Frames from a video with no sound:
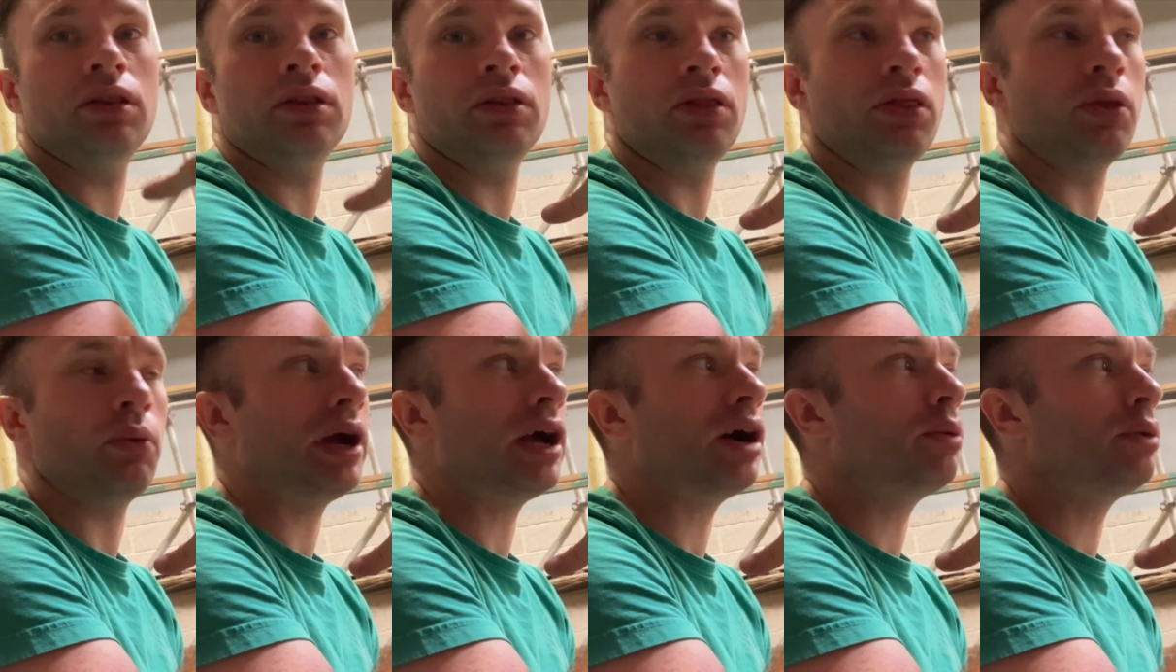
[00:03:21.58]
the
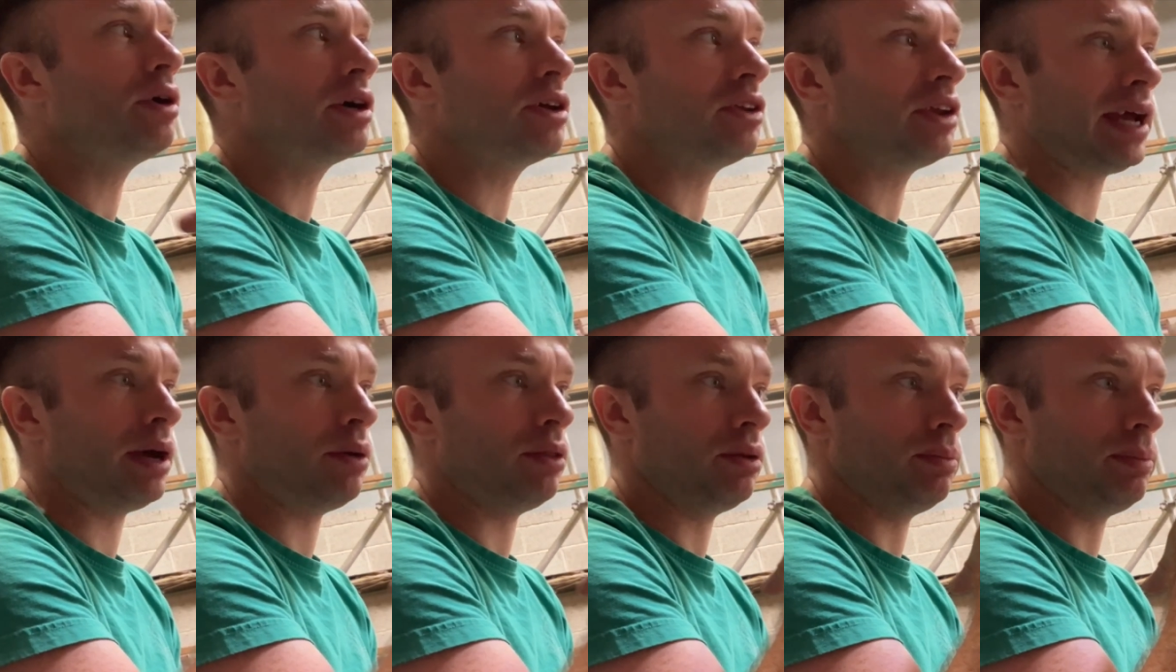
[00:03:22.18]
way I work is I
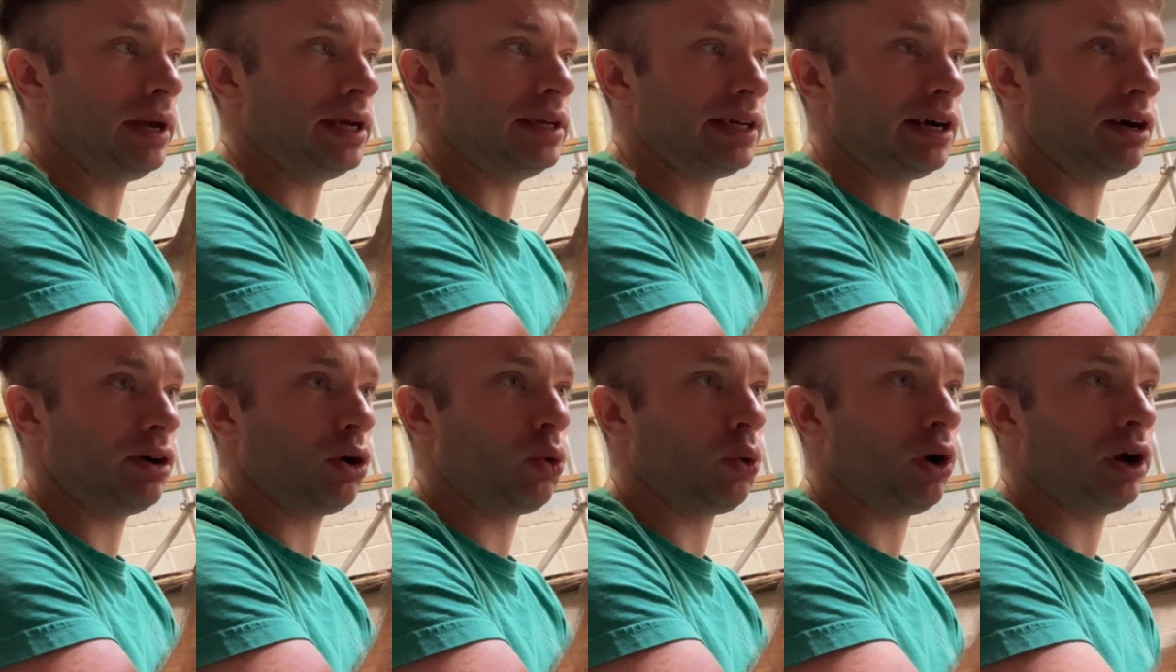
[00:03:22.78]
get the paint
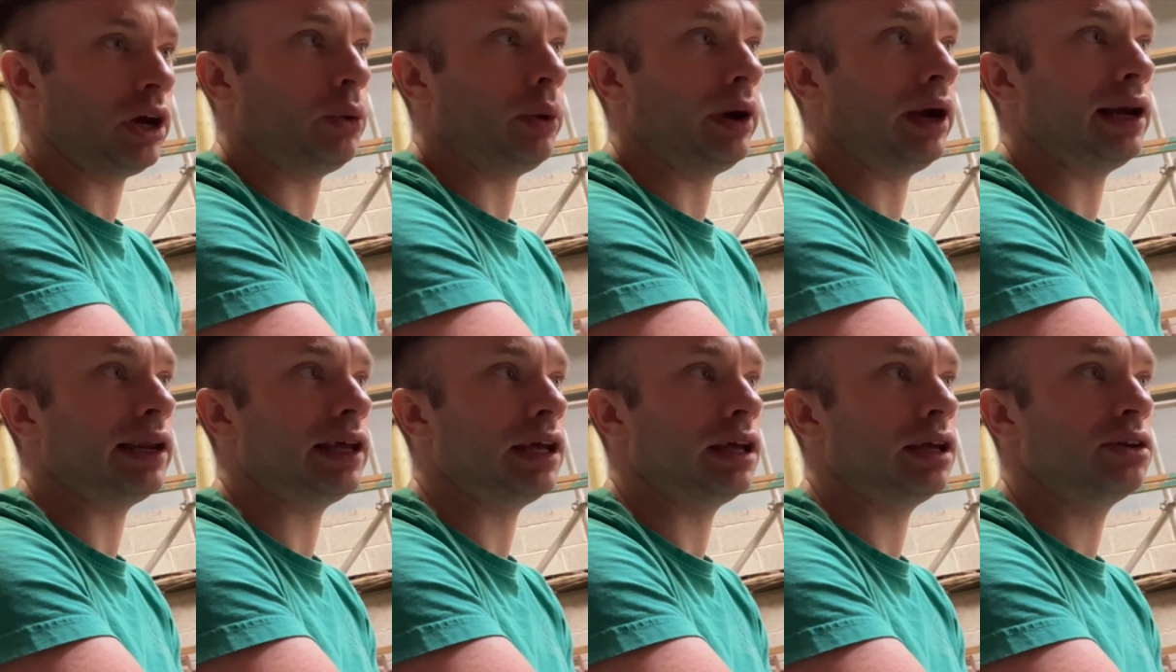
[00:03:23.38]
down quite
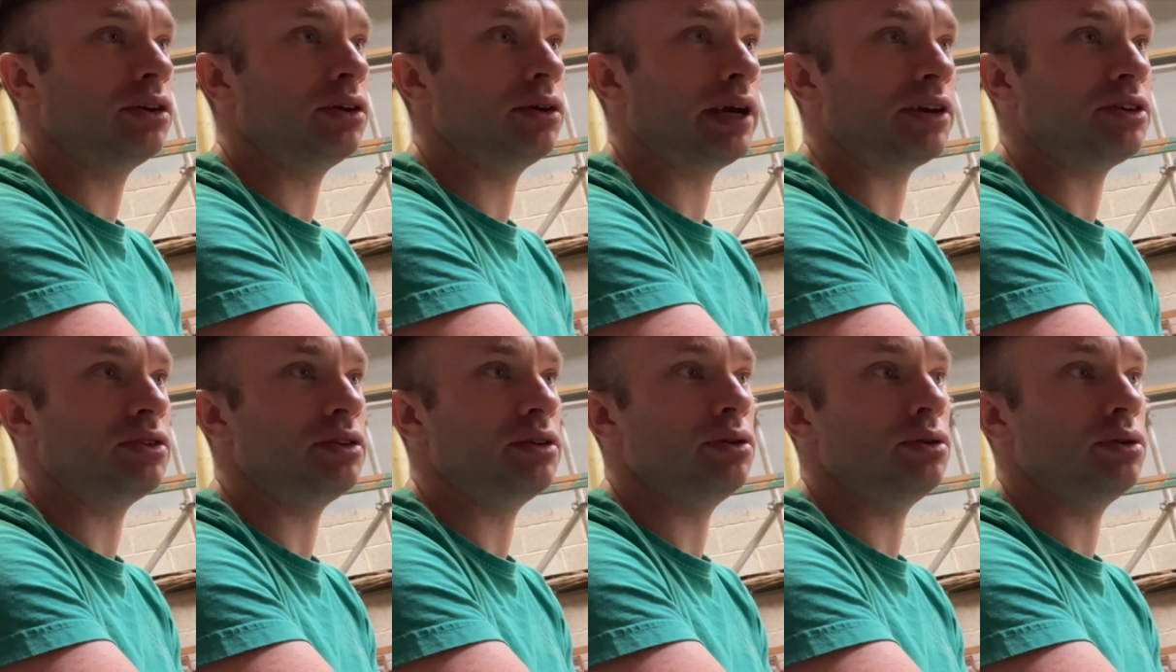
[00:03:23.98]
quickly to get to
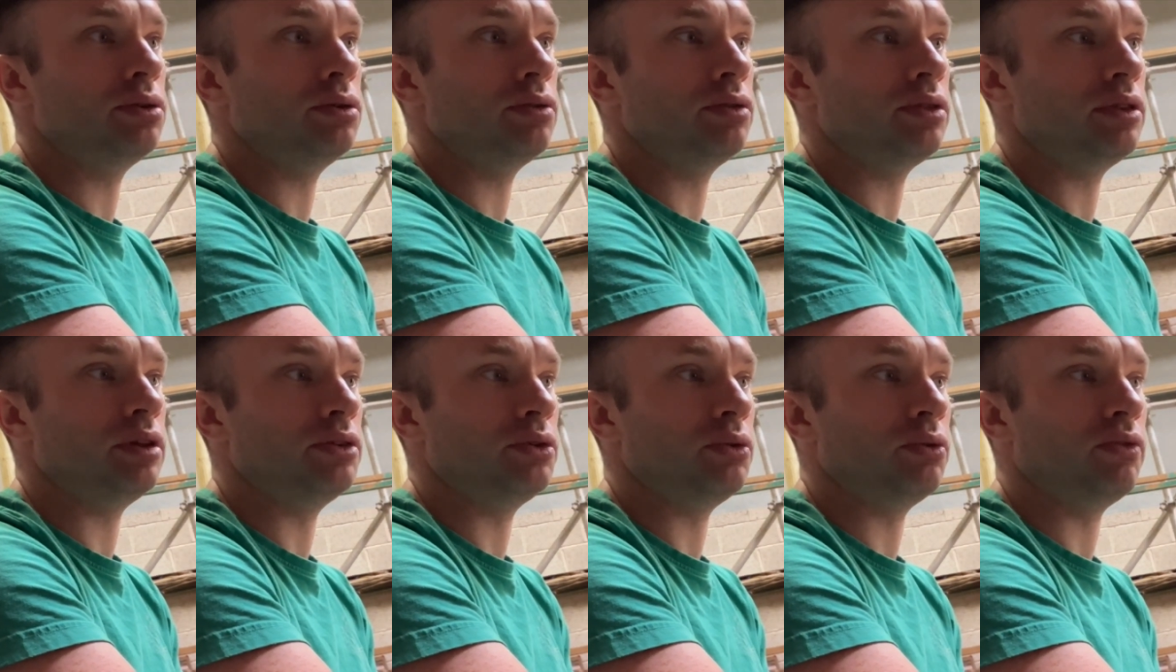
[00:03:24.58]

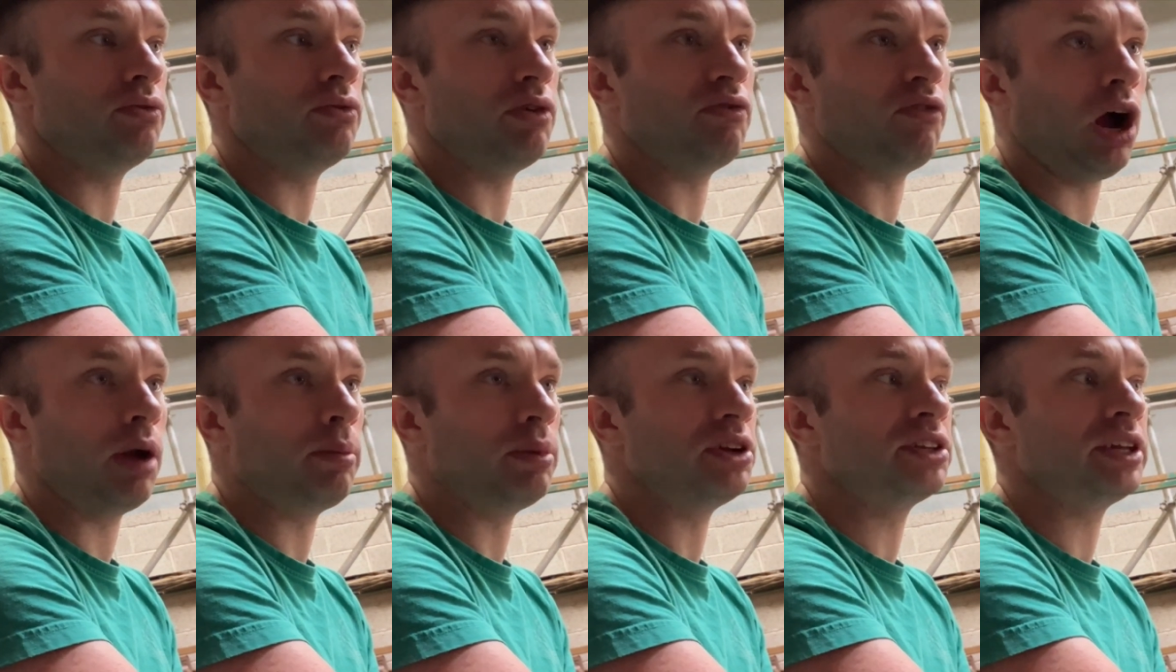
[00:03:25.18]
the sort of
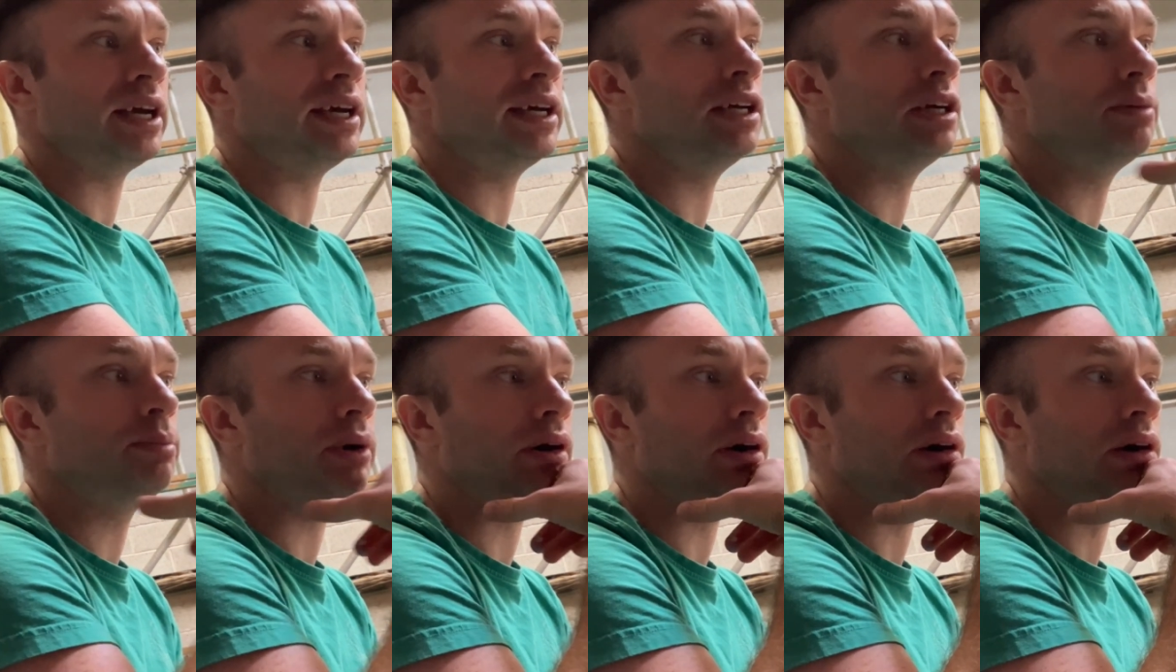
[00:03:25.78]
refinement stage,
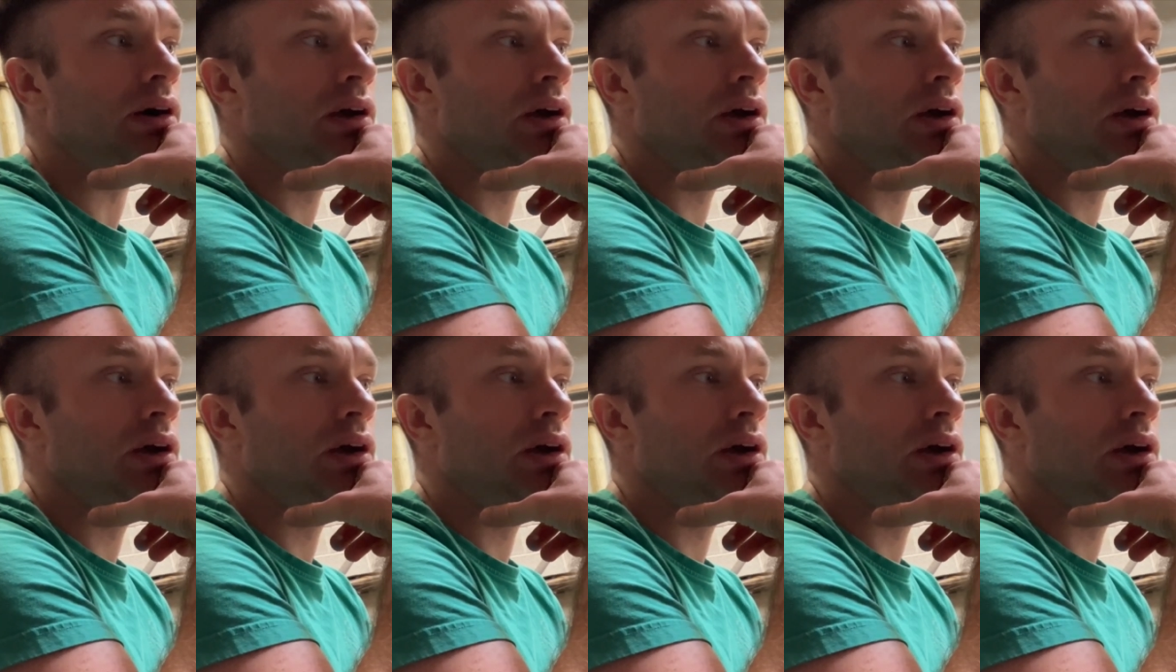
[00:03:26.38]
but